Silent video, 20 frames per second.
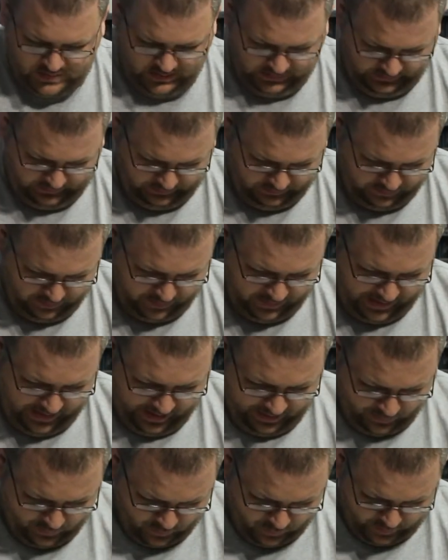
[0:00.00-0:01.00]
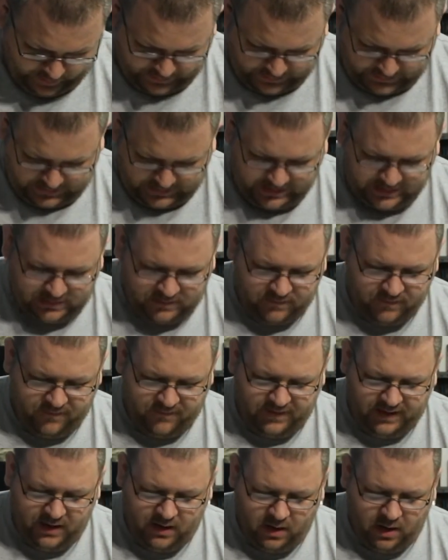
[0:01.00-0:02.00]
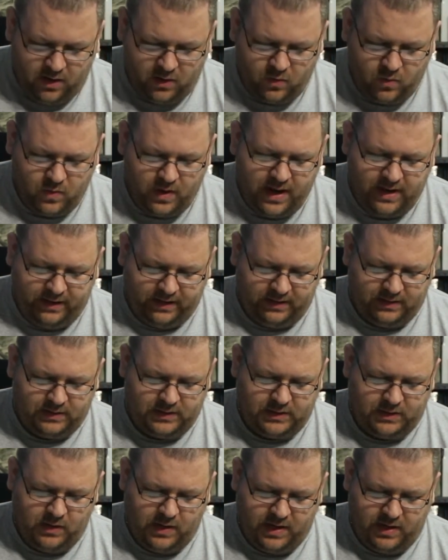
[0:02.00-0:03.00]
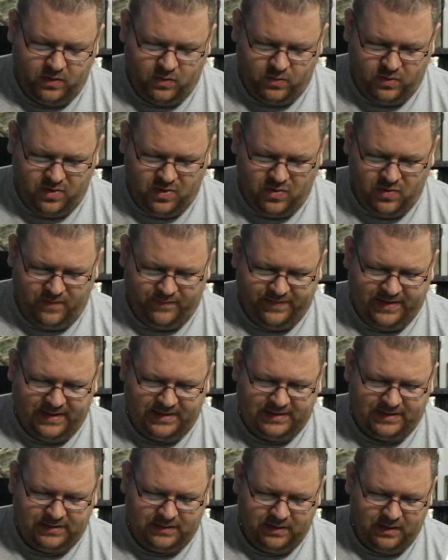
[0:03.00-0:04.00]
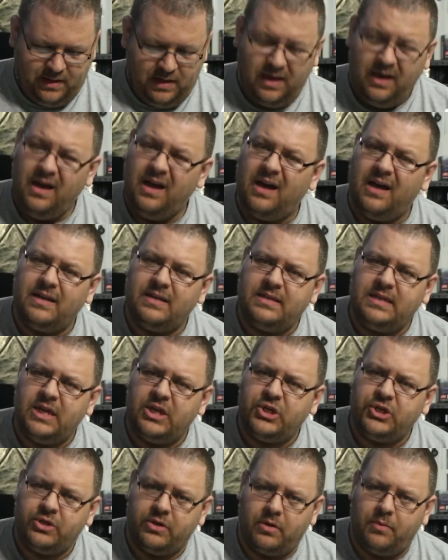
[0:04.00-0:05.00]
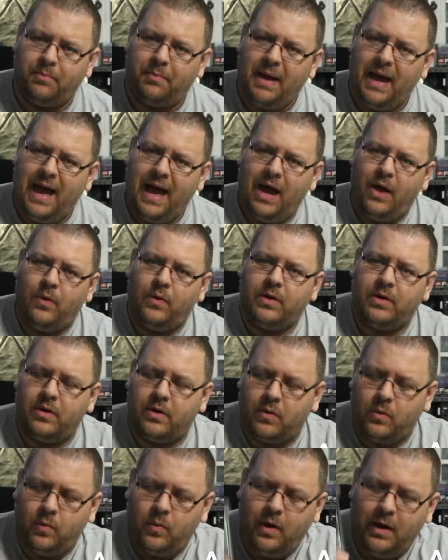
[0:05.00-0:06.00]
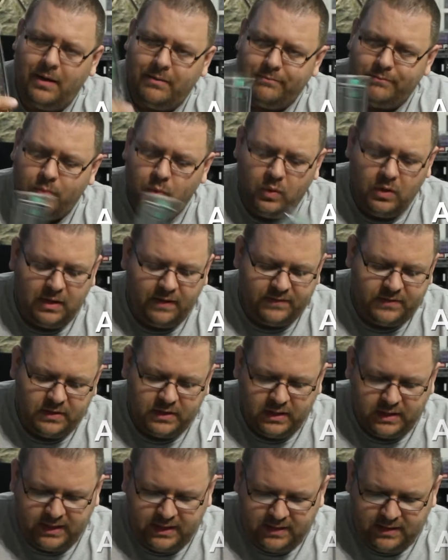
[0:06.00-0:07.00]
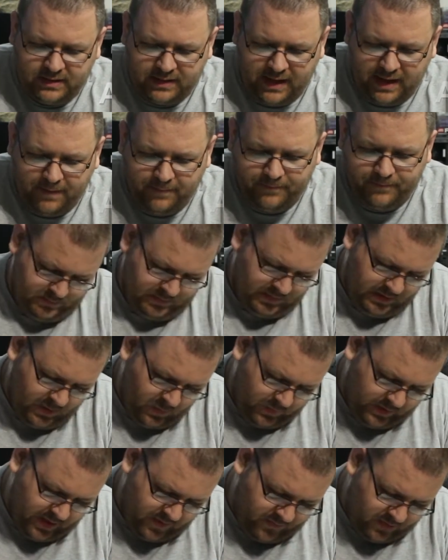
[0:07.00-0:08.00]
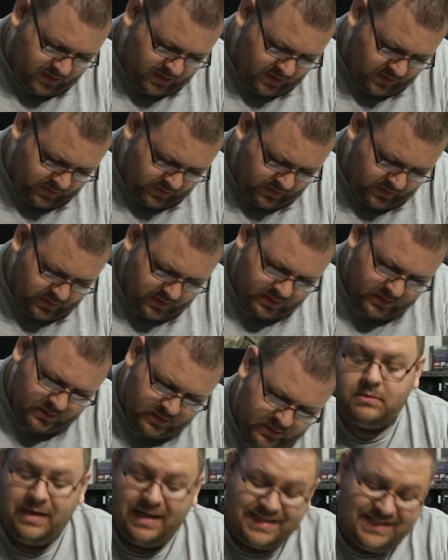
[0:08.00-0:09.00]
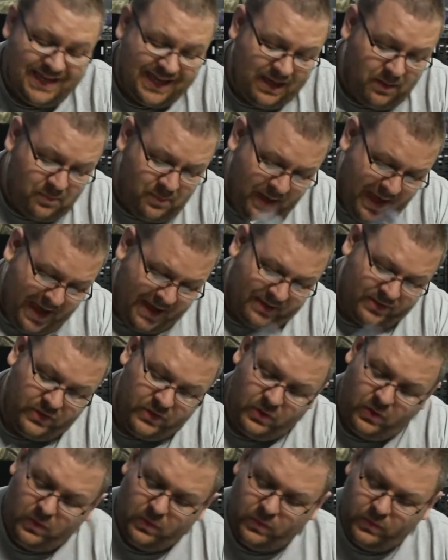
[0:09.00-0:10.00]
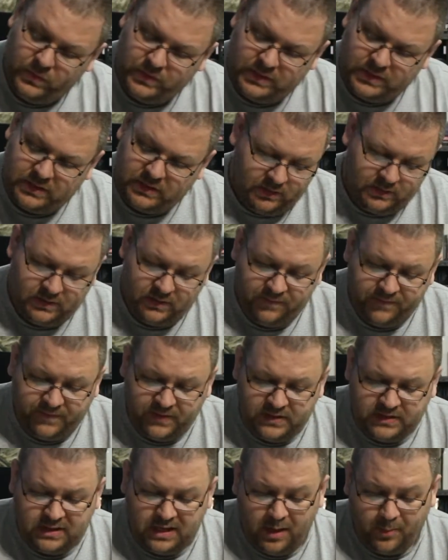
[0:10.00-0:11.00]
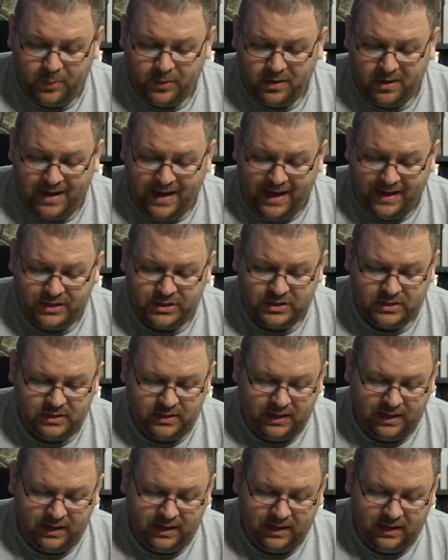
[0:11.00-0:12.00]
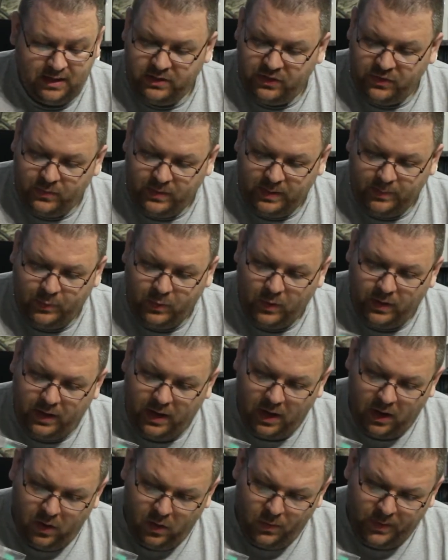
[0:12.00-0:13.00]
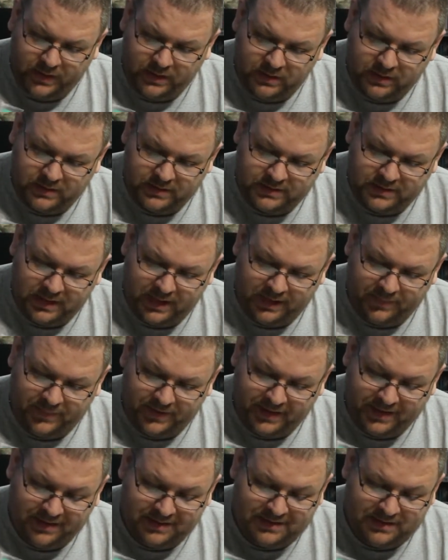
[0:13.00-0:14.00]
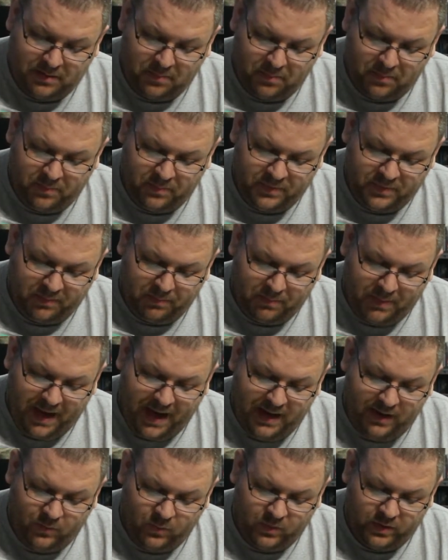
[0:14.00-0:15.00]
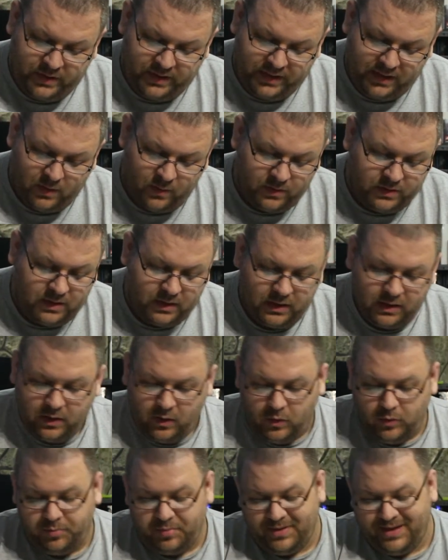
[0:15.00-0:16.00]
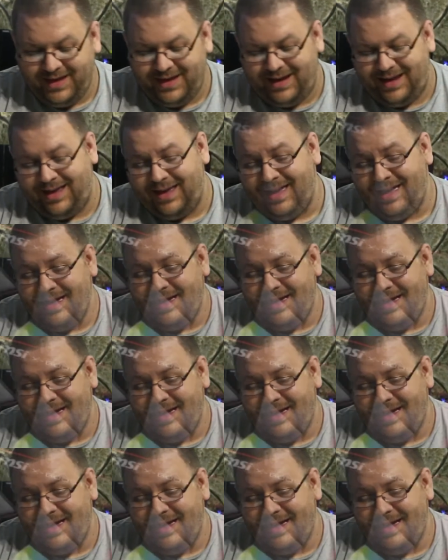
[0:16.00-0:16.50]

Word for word: This bottom one says VR ready, so I don't know if that's additional power or what. We'll have to look into that. And then we have another, I take it back, those, so the first couple are actually 3.0, it looks like, because the bottom one here with the gold plating